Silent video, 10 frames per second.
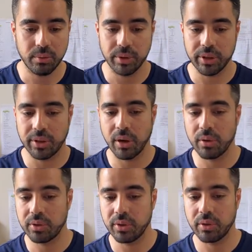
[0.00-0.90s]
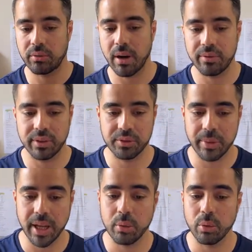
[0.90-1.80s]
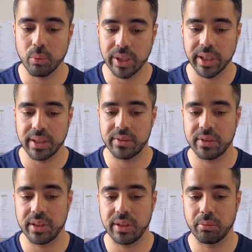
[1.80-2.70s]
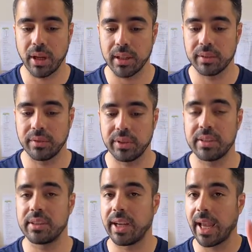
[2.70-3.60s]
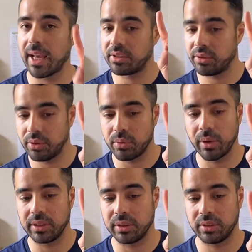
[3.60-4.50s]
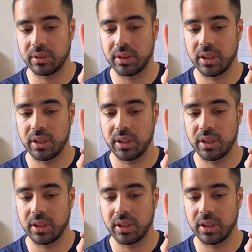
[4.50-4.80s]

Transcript: We go to your reference manual, we're gonna see relative density has 2 equations.